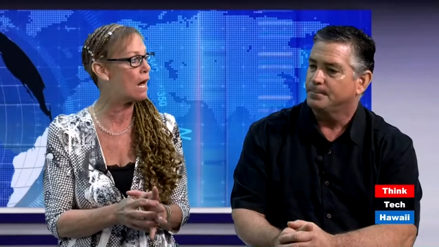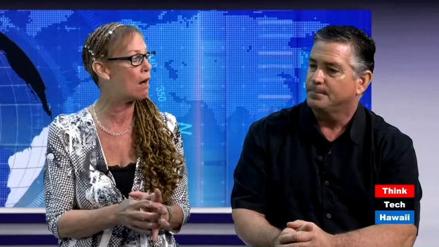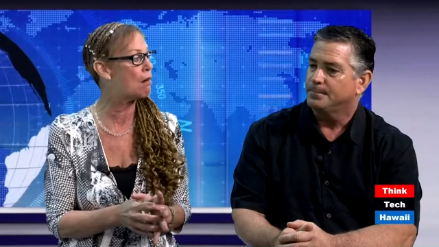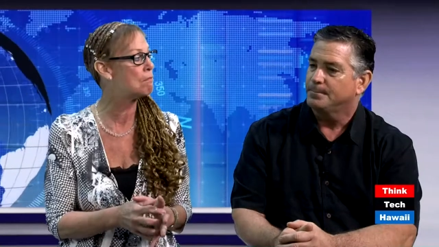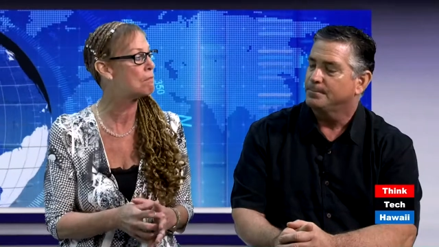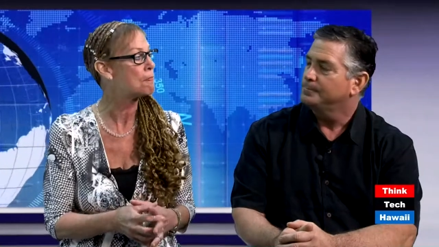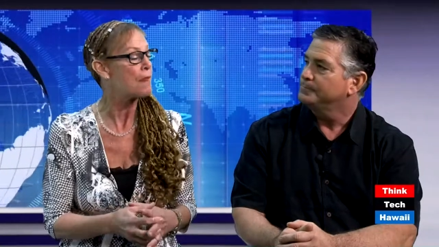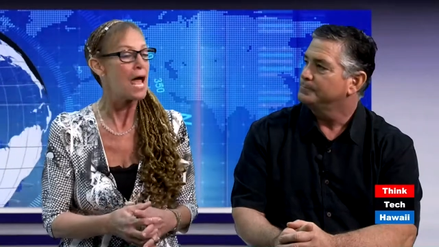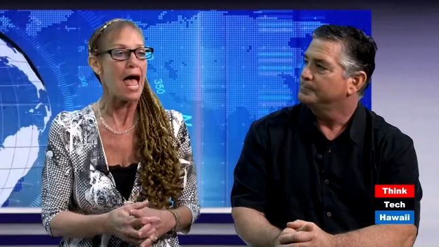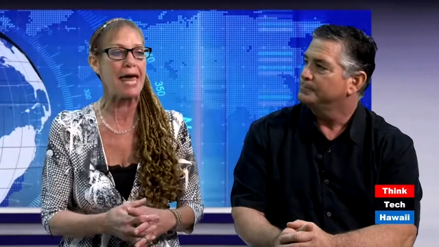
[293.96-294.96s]
Speaker 1: um,
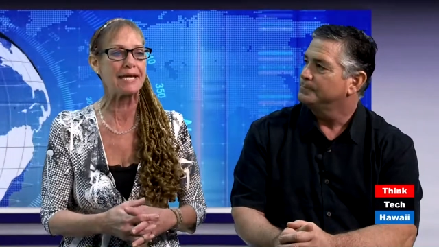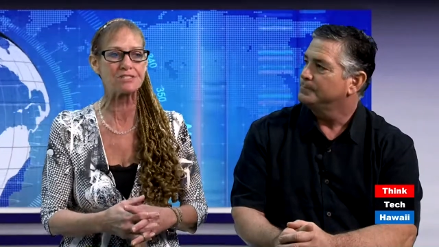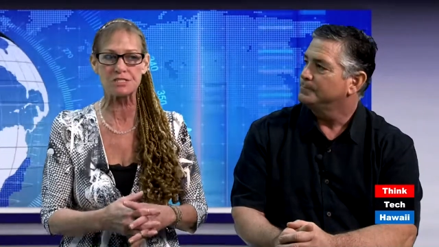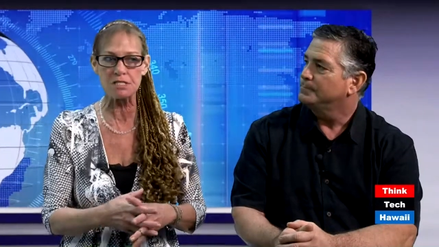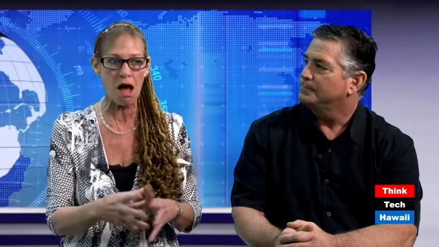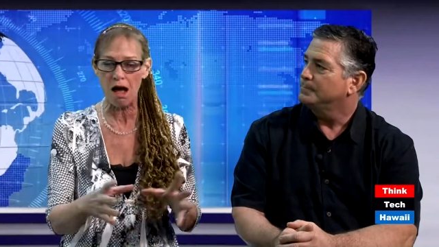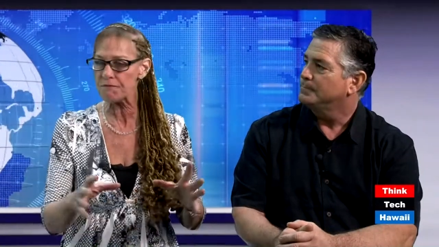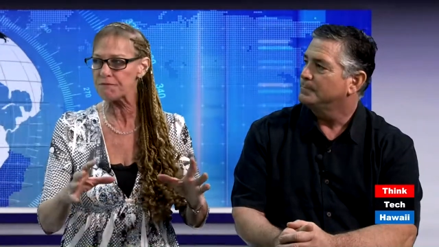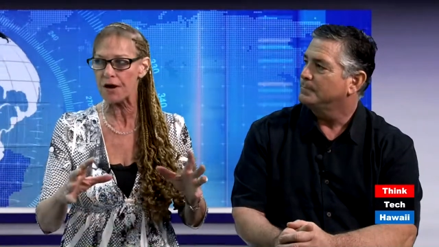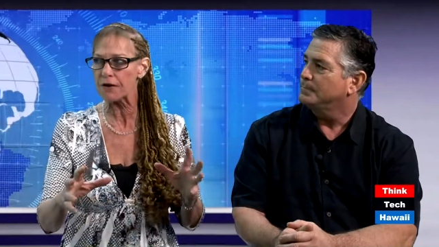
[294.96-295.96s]
and it's not
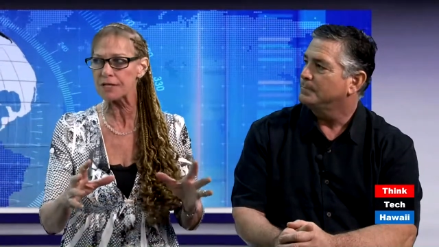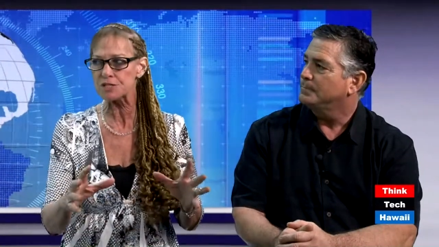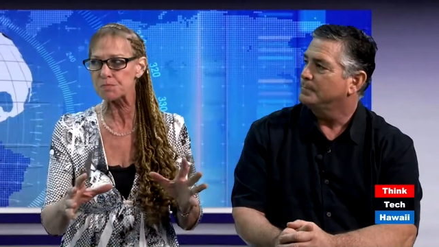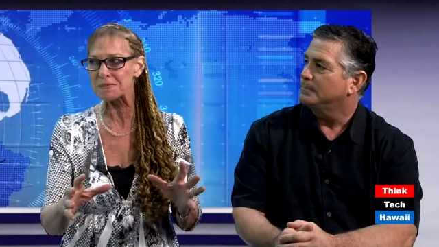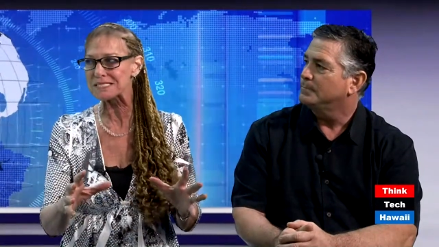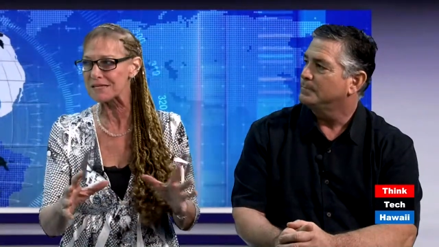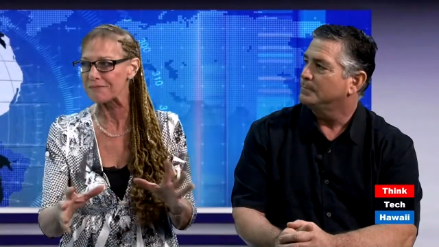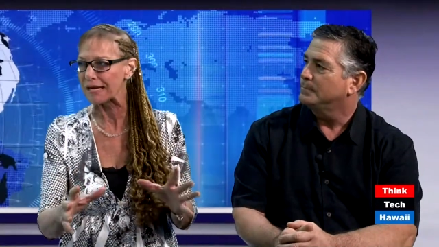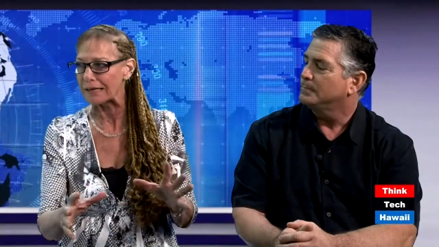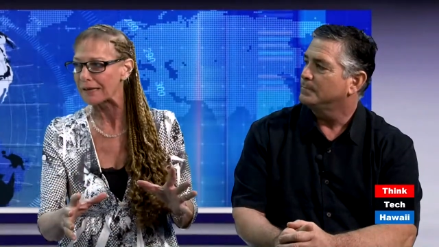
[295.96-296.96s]
very
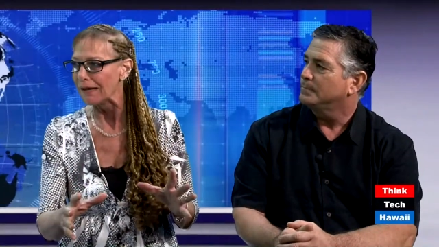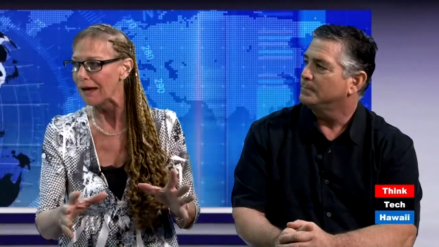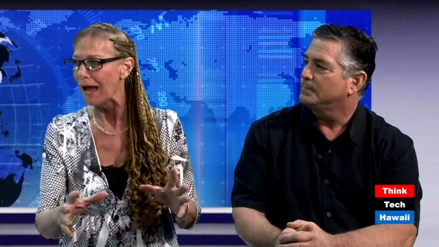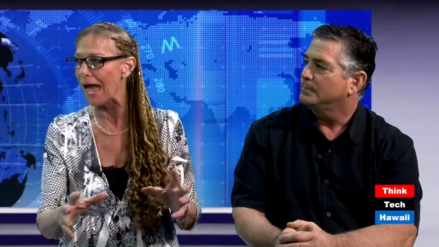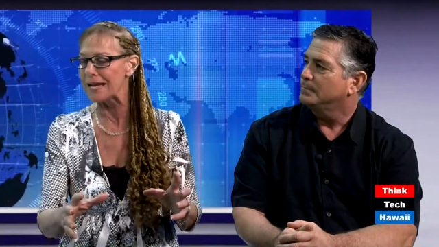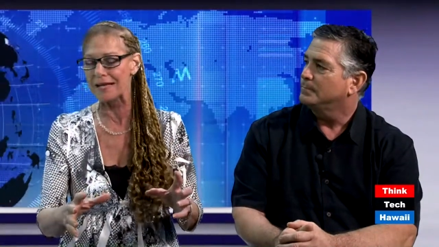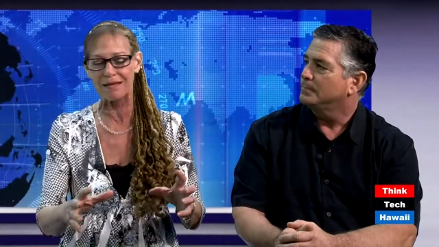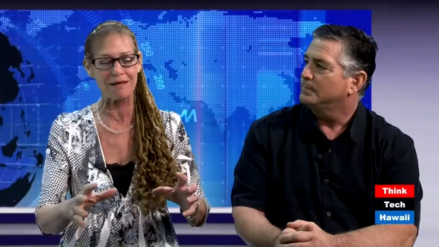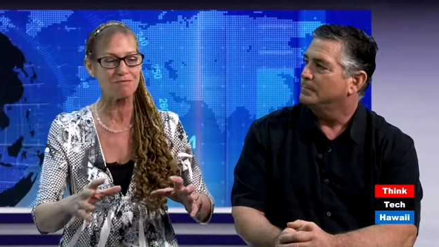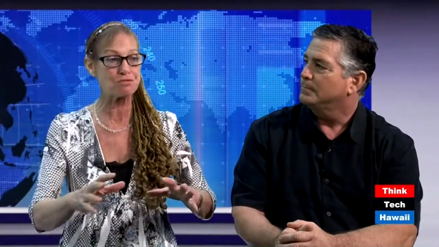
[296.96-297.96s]
specific and it
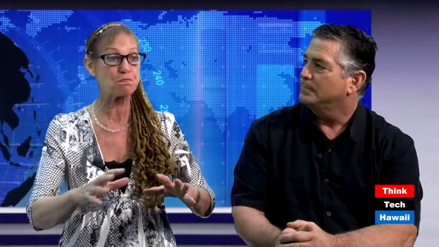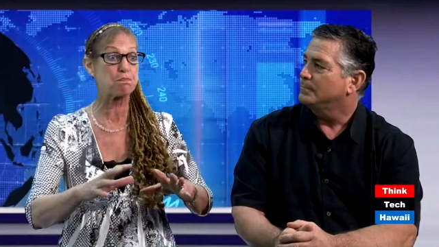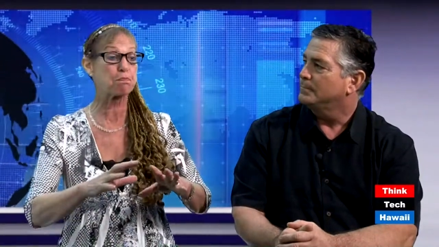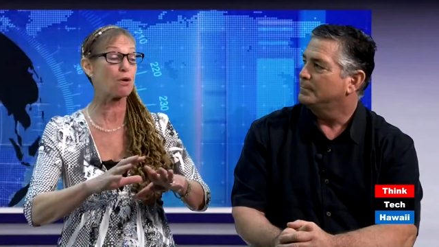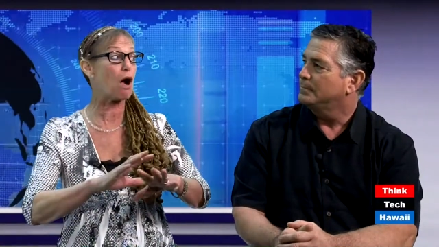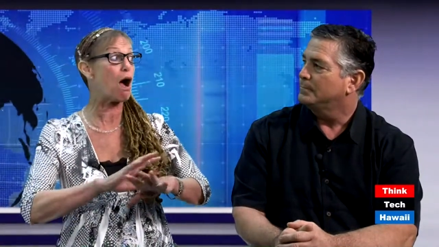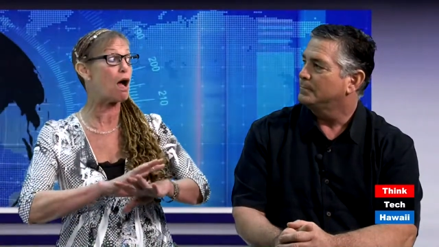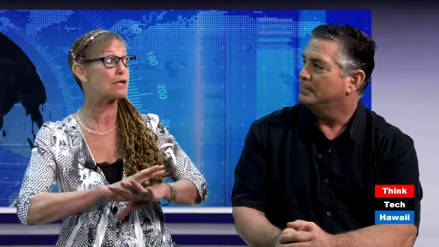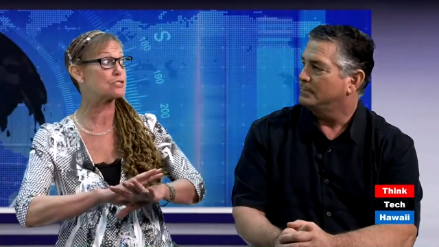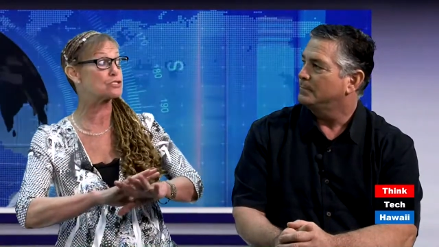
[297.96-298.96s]
gives
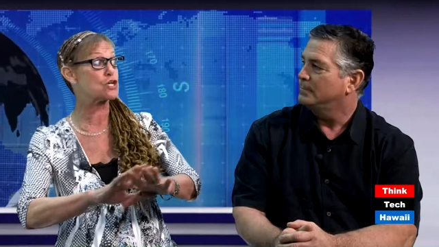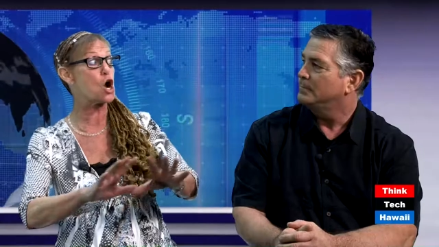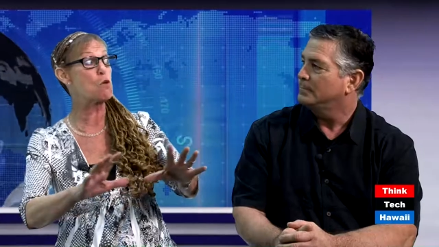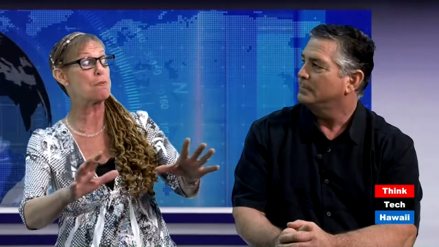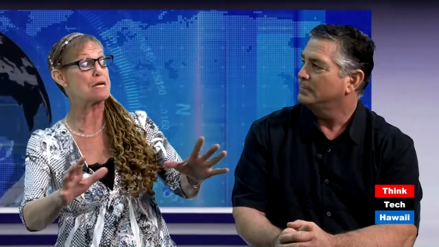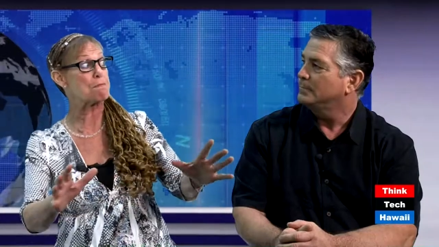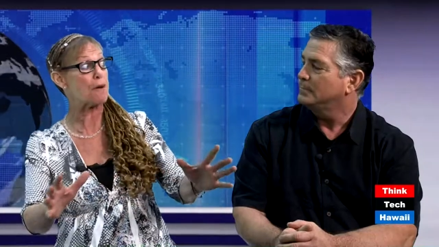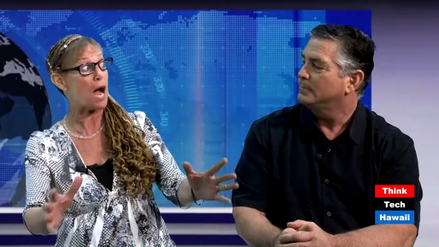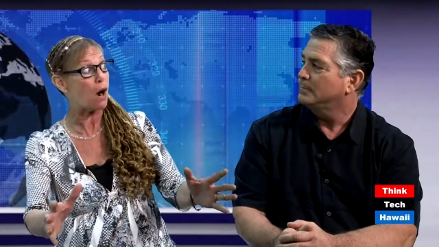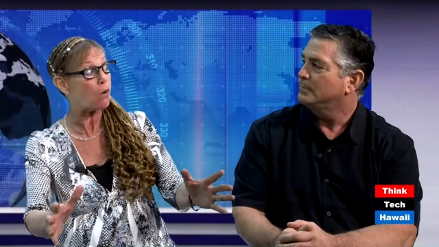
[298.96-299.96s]
broad scoping
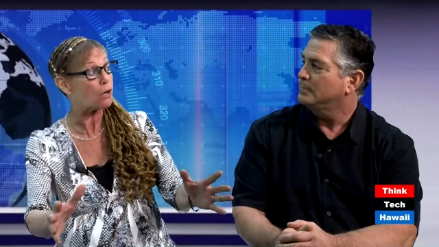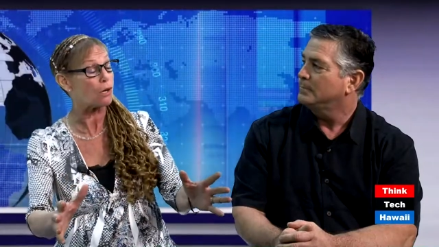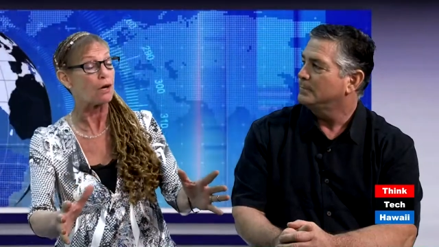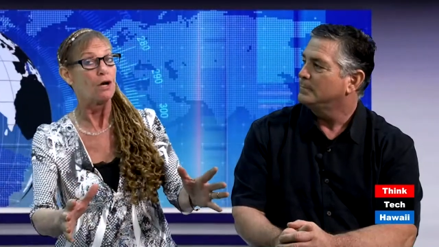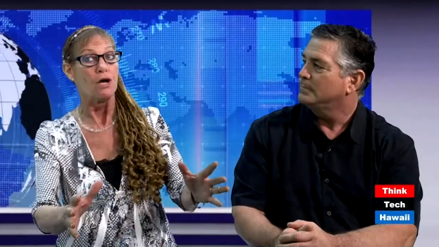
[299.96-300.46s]
power